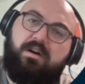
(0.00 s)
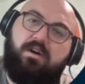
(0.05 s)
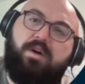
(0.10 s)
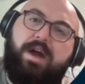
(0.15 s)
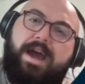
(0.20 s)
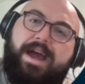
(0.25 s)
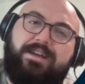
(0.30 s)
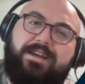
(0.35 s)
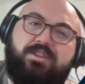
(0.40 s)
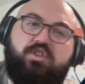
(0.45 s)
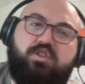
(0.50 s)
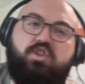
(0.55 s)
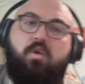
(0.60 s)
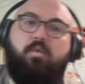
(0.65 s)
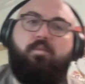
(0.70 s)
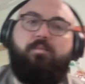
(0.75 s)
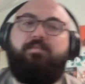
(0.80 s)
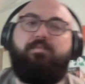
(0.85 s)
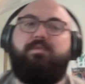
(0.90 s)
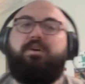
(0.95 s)
Okay,
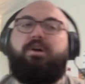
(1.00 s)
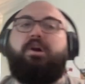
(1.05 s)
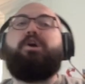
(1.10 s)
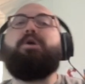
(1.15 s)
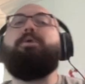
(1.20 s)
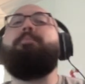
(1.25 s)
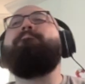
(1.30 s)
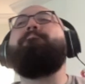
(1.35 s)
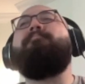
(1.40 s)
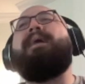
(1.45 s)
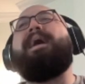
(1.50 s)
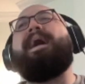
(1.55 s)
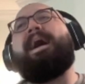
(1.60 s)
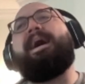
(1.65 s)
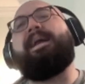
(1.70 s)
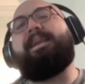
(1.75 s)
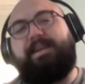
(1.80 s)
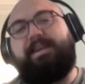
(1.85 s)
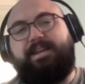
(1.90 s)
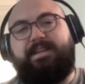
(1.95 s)
so
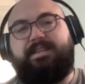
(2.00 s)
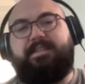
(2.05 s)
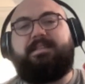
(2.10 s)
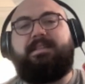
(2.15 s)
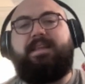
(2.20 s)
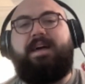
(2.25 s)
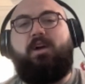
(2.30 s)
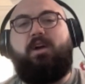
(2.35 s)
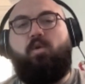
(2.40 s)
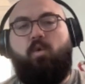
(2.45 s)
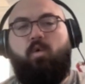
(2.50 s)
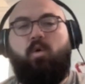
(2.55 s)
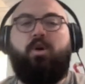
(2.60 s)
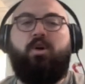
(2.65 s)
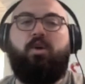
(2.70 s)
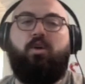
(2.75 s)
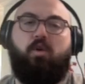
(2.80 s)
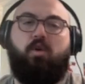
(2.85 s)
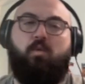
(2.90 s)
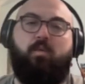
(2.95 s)
commodities like
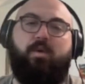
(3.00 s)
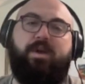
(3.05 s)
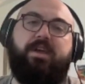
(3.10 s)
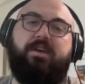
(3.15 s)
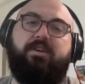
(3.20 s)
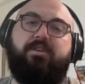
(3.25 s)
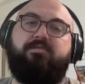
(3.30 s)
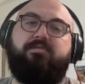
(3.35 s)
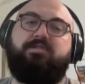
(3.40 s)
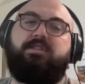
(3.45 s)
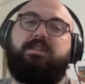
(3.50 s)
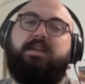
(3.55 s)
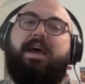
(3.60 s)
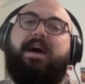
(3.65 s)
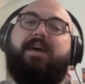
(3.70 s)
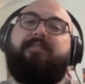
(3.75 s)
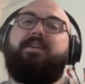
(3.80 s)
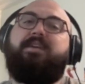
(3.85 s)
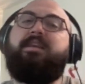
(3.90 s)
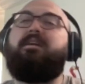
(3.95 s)
oil or wheat usually
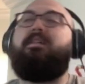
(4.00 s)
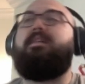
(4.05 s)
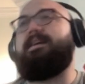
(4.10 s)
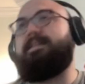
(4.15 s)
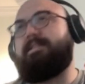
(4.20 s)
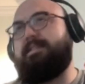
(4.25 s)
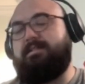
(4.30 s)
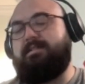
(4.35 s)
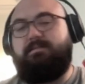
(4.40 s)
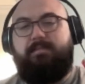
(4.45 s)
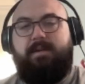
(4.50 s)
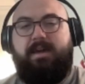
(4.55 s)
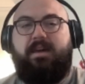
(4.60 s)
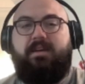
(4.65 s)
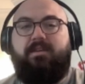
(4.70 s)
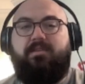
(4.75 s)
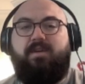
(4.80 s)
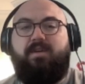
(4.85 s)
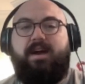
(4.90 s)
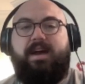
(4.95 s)
have inelastic
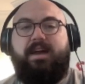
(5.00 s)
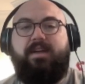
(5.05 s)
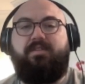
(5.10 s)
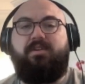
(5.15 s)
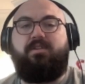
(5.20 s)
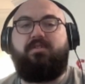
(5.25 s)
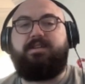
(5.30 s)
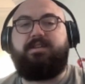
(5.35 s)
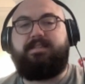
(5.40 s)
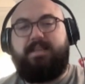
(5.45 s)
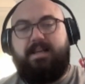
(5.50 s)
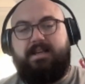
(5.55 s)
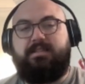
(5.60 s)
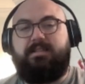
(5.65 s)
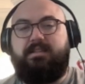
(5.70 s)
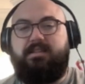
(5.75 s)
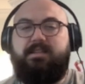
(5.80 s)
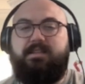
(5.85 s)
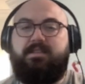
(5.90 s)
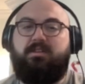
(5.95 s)
demand, right? They're
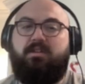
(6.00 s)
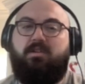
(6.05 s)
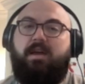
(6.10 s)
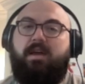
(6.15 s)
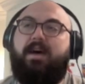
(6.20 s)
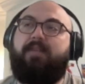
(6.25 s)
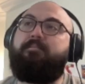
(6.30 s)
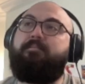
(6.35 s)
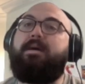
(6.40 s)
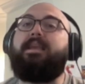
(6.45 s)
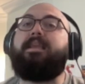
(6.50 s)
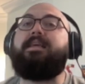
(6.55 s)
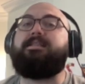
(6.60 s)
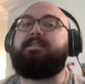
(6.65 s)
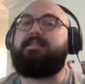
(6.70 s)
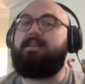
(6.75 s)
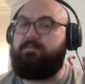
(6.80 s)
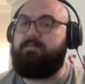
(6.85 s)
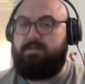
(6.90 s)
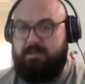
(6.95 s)
necessities and don't have many
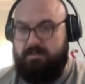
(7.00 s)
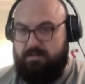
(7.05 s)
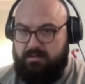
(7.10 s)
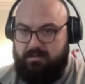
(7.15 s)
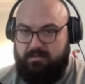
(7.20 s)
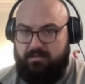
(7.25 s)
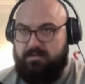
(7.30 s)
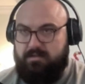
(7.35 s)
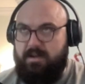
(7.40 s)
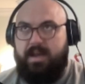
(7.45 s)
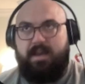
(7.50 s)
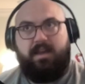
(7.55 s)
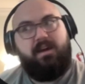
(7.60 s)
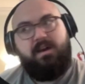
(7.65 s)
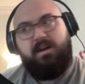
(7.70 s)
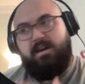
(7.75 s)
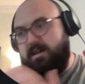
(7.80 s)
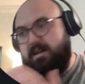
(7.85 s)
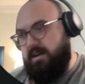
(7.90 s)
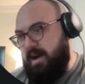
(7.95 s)
substitutes, right?
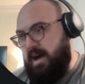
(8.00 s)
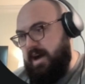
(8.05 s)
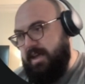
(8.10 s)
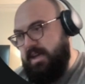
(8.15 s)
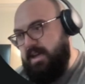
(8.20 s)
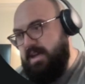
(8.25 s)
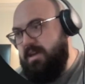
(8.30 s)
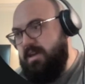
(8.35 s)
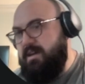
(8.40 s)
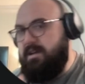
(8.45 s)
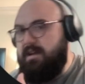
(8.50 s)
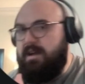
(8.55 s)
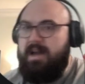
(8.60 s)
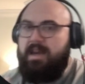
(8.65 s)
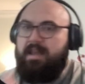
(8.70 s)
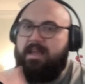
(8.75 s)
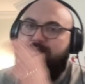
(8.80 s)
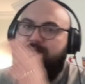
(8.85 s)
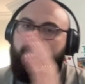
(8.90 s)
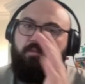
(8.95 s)
Gotta eat,
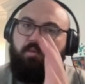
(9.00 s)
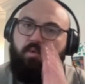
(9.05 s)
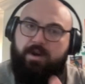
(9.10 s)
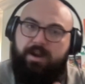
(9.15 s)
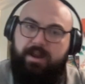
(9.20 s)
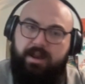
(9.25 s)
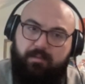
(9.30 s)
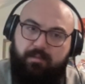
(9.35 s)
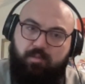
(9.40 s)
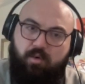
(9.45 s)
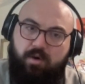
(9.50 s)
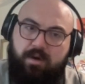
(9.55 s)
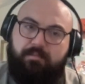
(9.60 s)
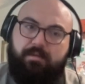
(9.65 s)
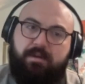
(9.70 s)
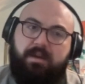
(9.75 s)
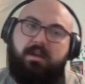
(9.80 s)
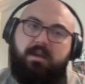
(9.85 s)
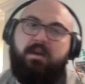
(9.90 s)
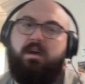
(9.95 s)
gotta get from point A to point
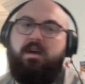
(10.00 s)
B.